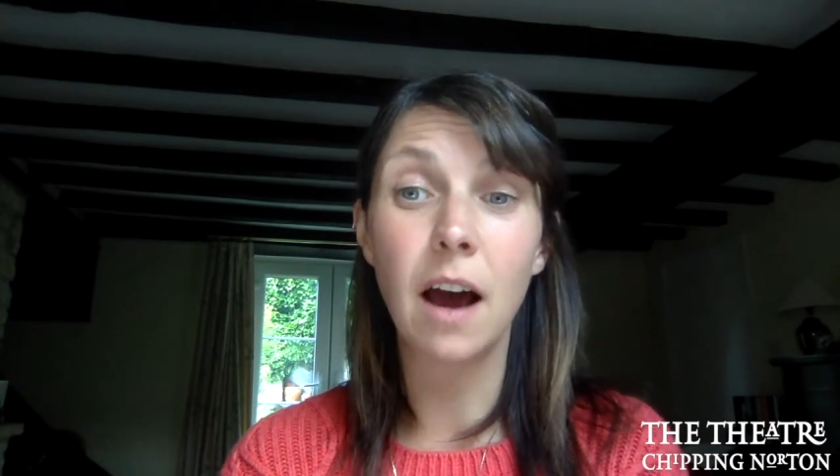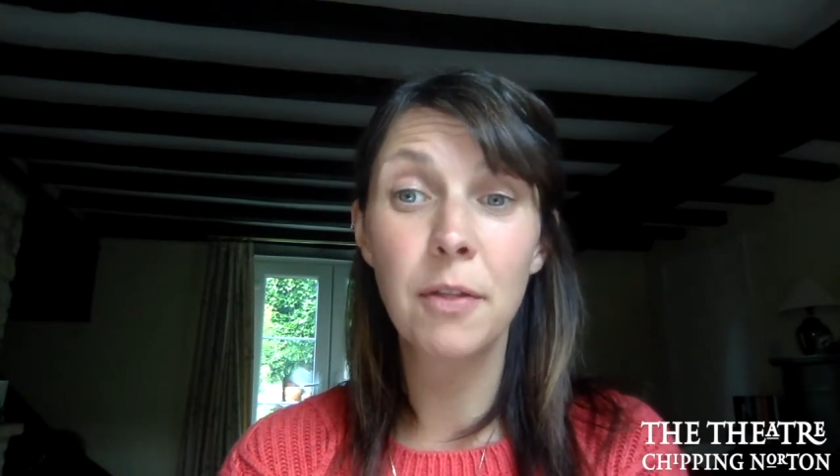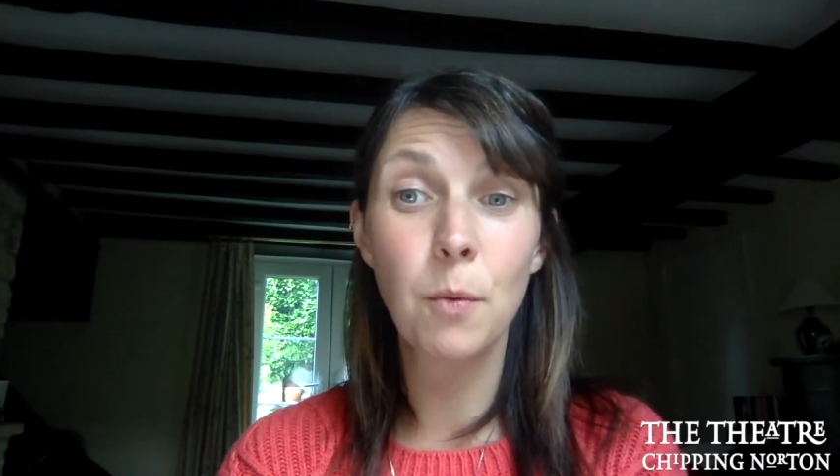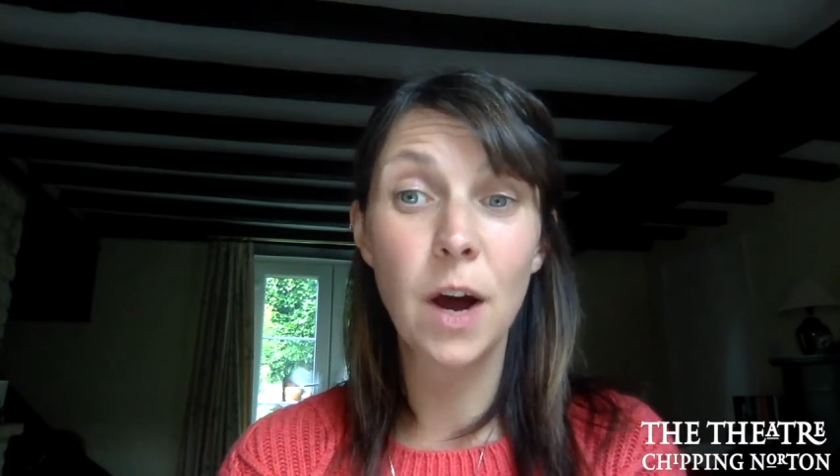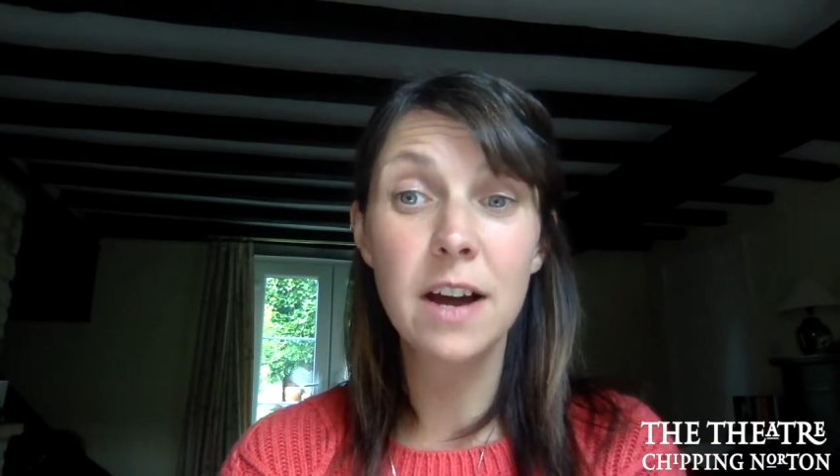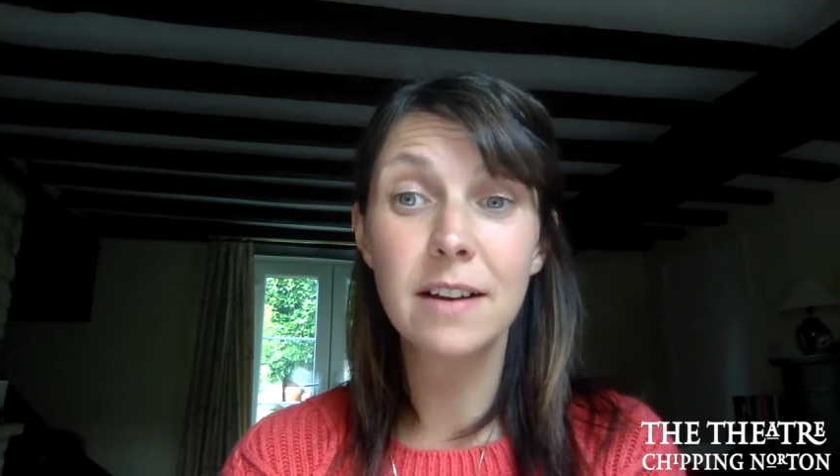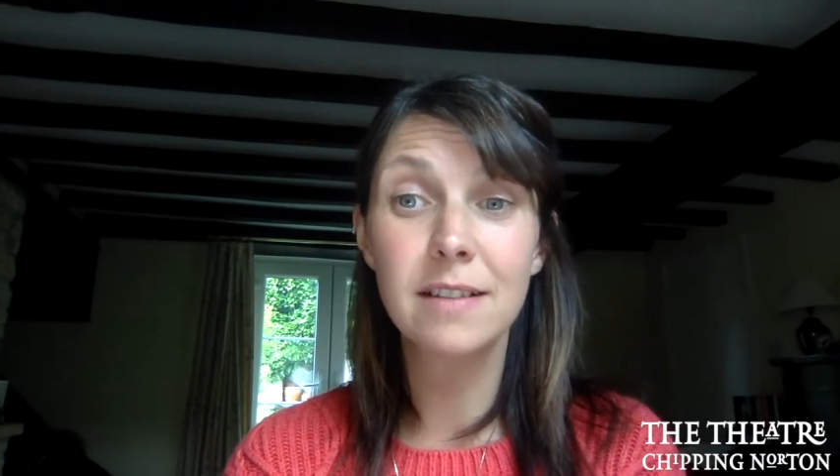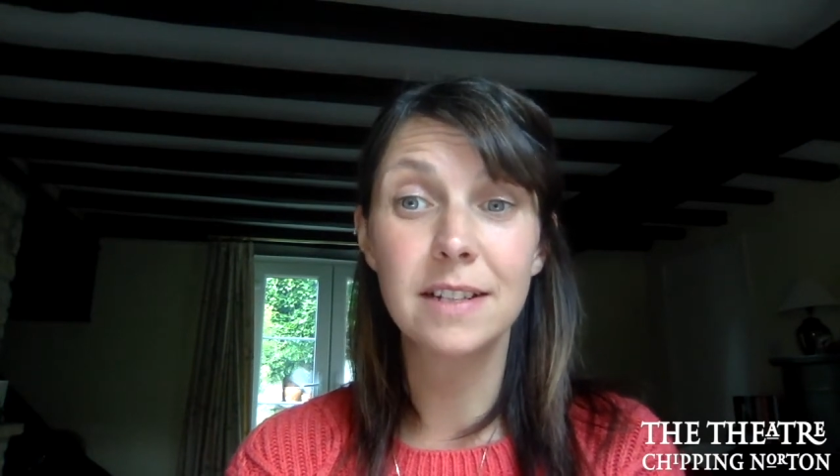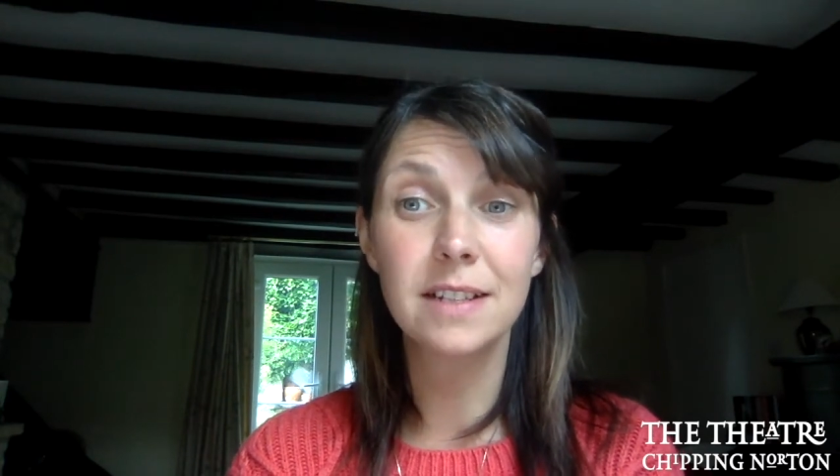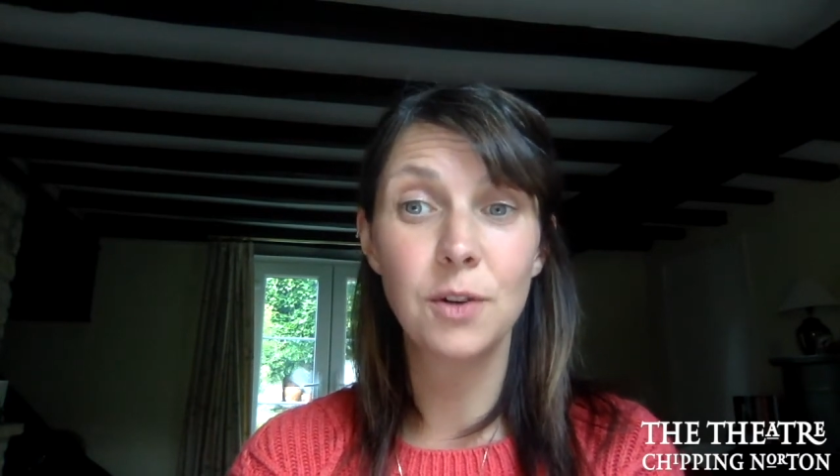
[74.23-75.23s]
other work
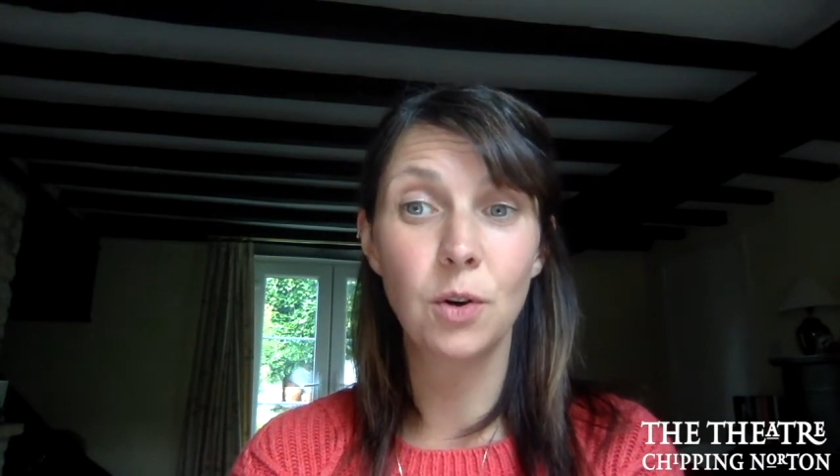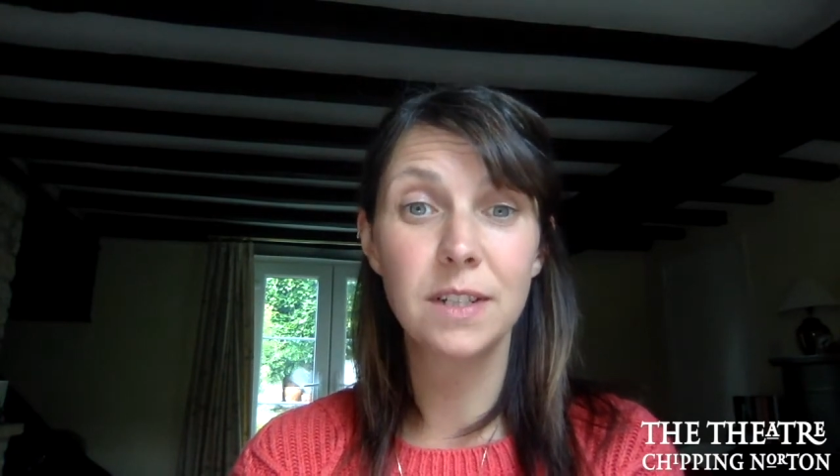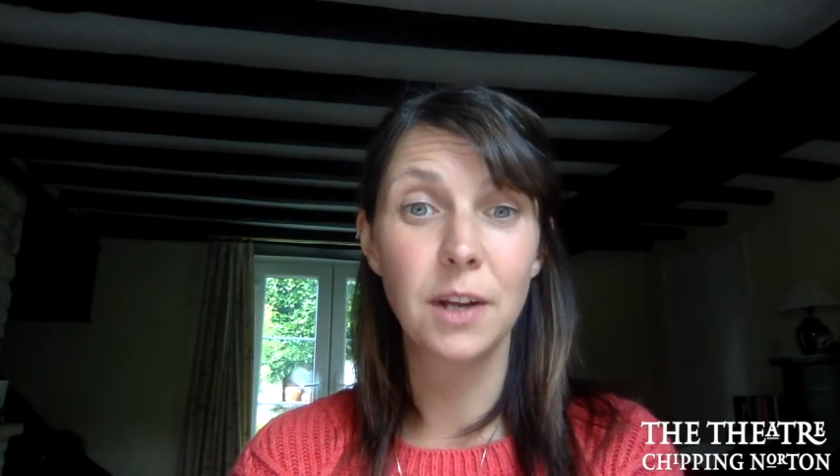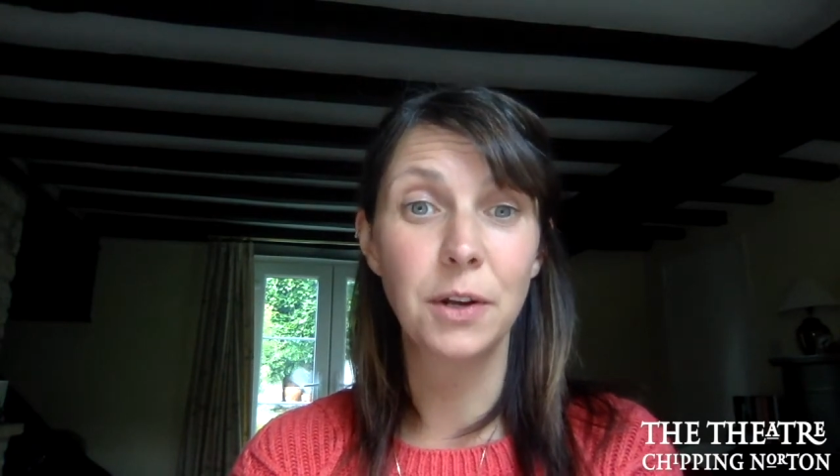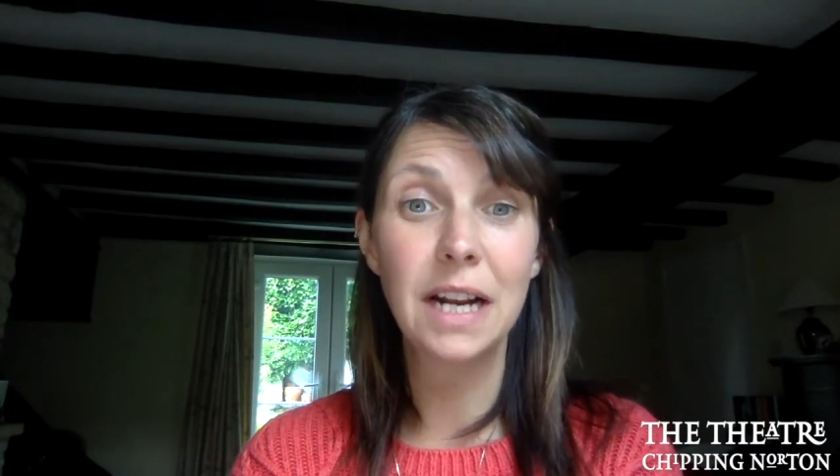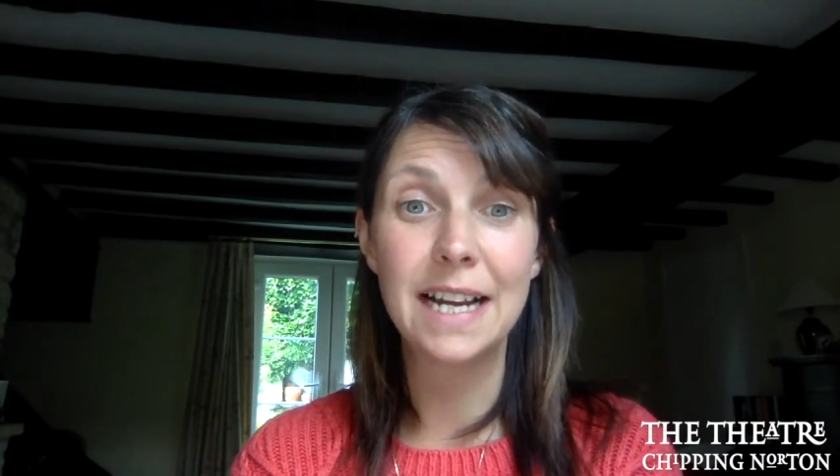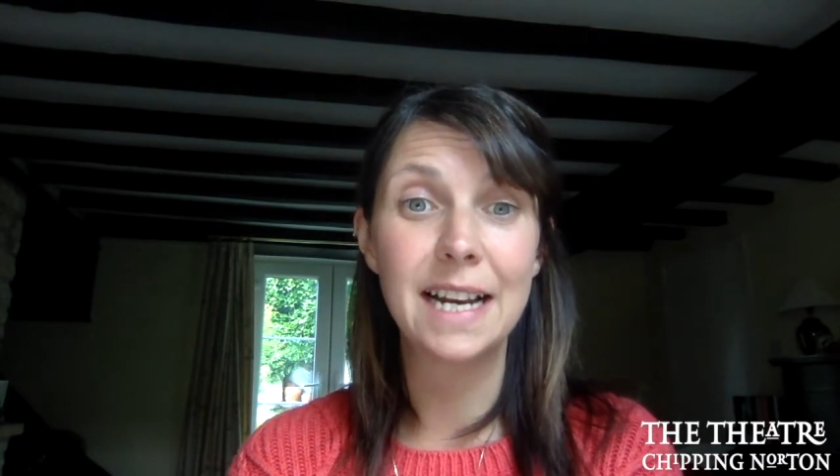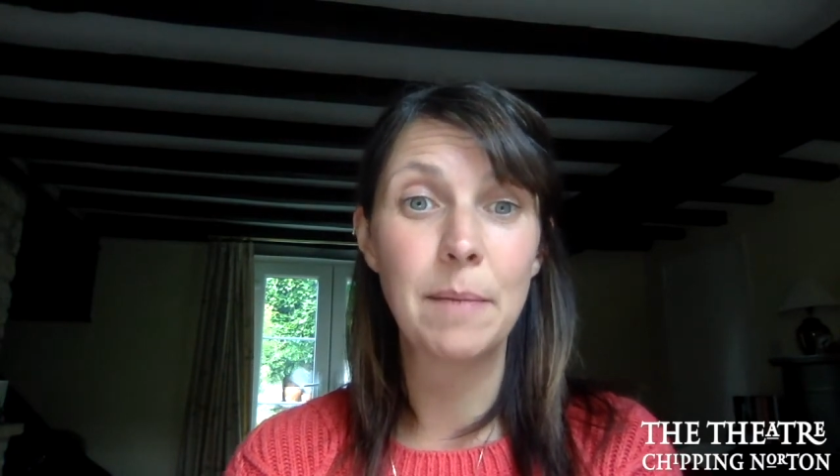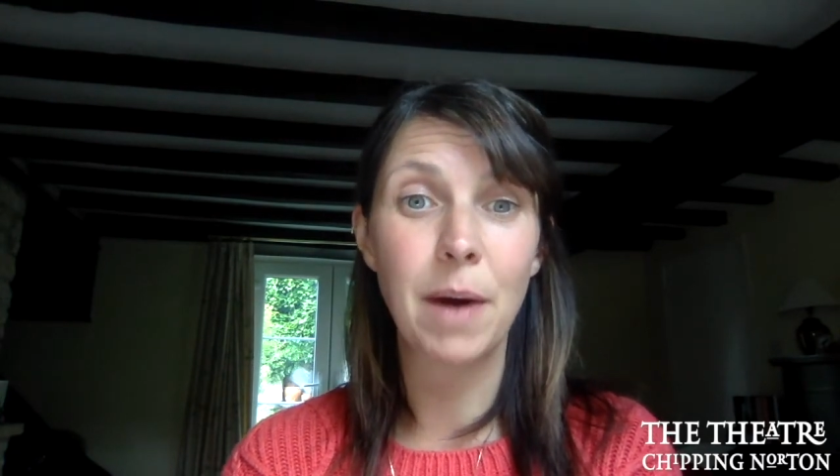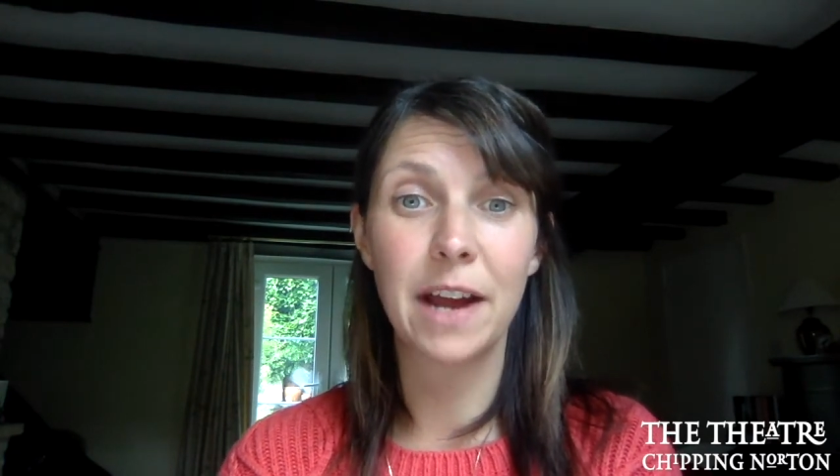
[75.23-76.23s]
that's not so
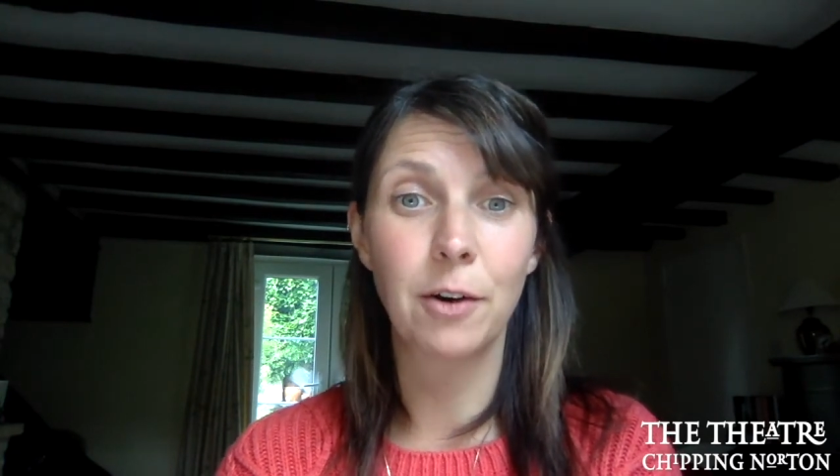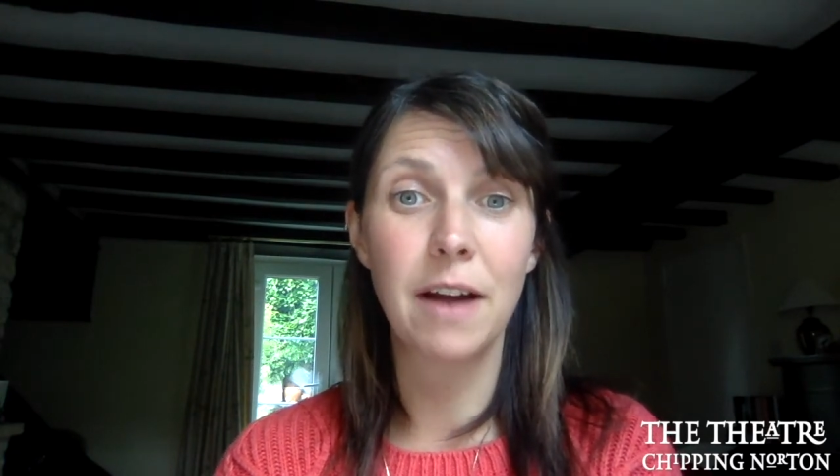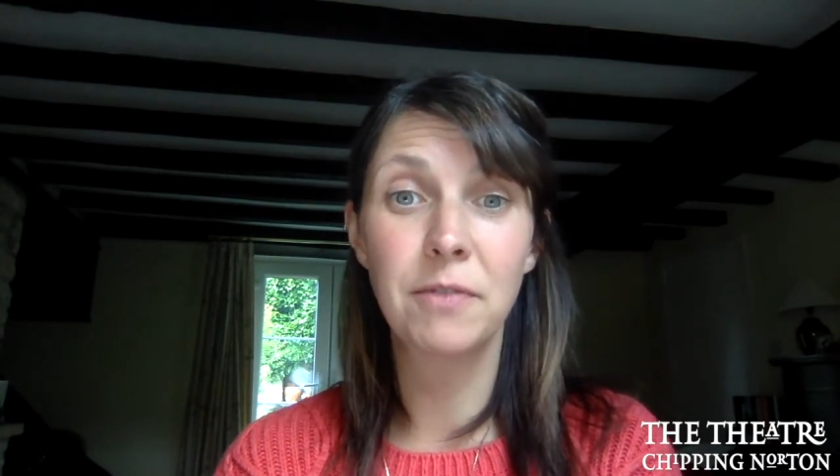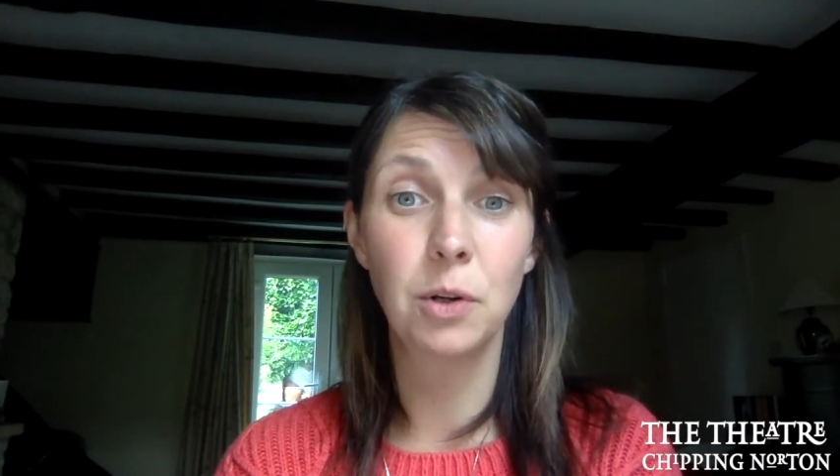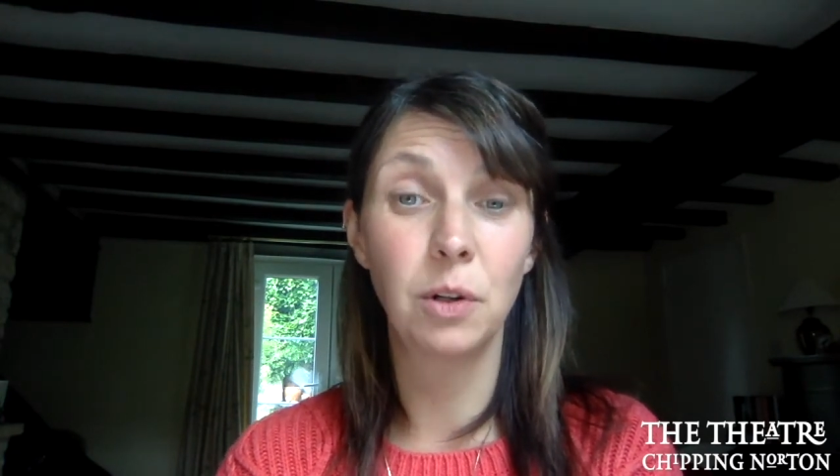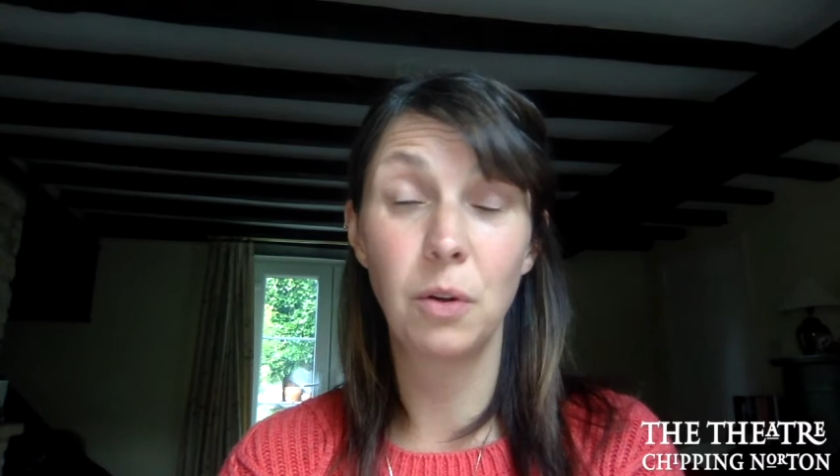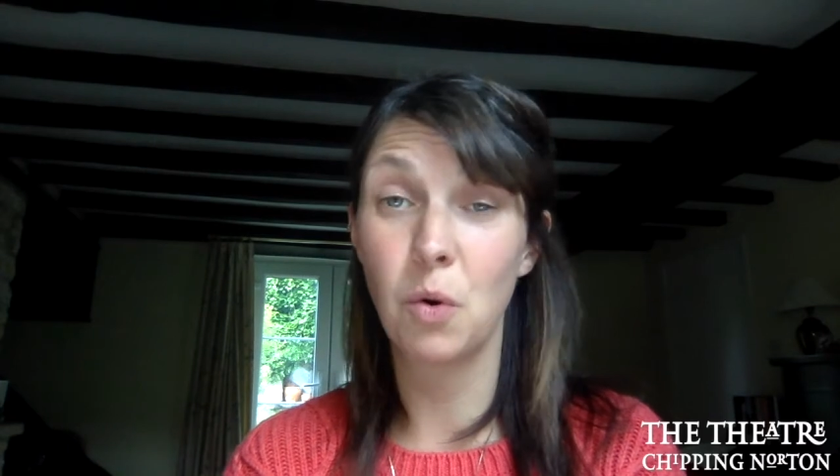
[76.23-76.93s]
clearly biographical